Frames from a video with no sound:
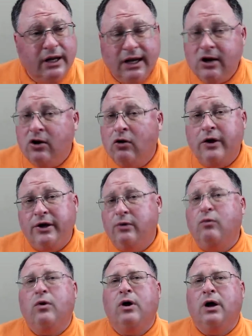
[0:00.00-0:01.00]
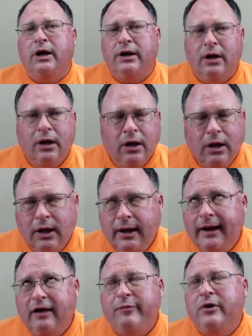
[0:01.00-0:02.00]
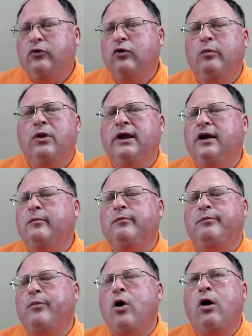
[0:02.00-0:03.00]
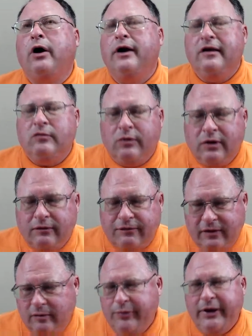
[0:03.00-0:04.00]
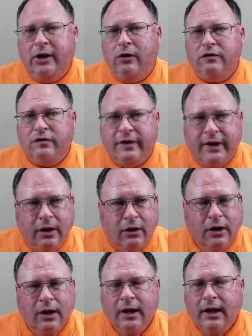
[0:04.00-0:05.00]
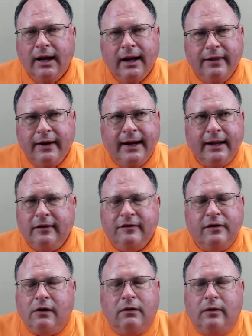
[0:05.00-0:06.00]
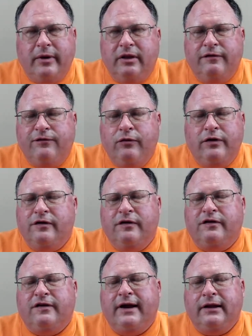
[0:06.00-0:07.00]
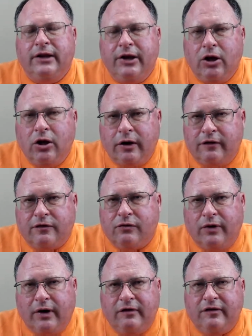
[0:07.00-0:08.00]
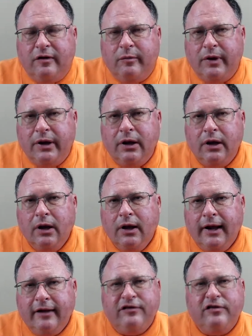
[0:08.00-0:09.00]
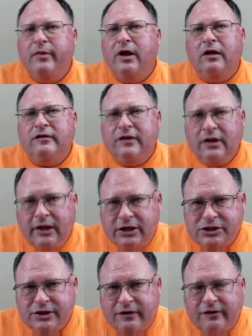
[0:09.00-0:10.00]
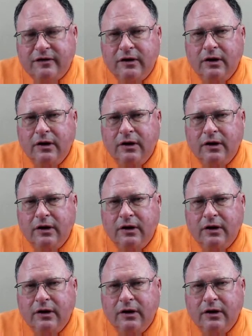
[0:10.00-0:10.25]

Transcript: Eat all you want. God, I've been to a million parties where Filipinos are there, and they got this. I mean, the food is insanely good. It's crazy to me. It smells delicious.